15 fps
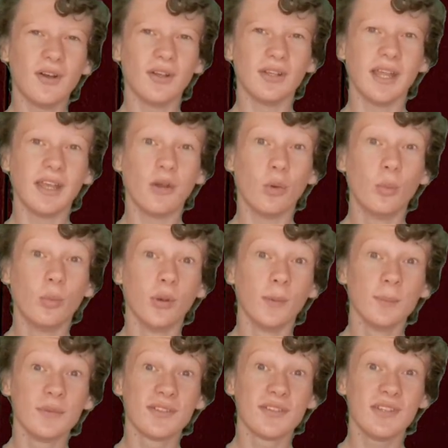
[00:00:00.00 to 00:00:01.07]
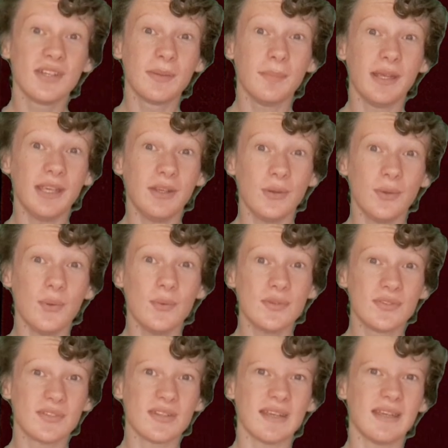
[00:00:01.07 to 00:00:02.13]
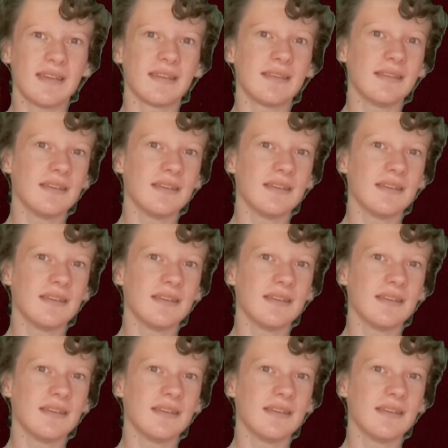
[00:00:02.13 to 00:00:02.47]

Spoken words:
a Lego broomstick be used in